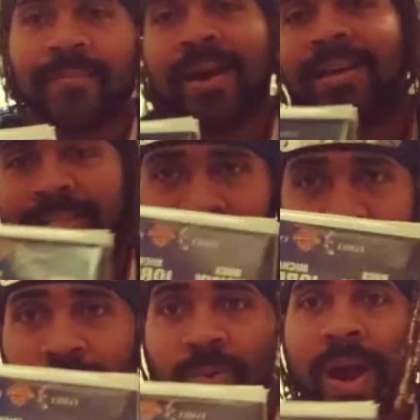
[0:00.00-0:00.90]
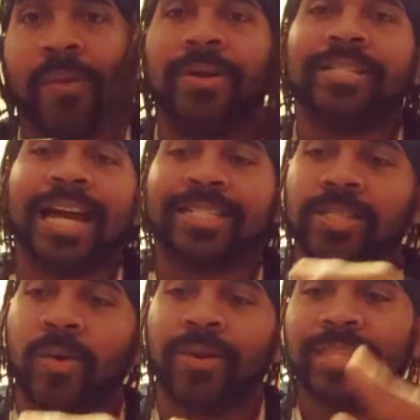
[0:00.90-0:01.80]
out as the Toon Squad, which I
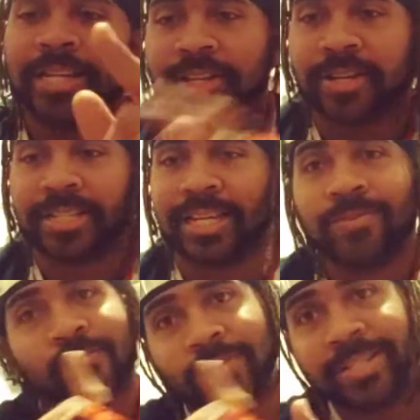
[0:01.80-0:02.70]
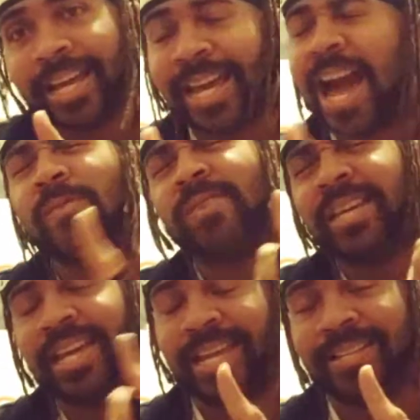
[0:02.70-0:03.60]
still want that jersey. One day I will
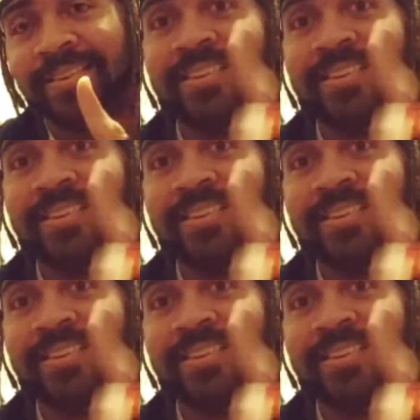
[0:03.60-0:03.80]
get it.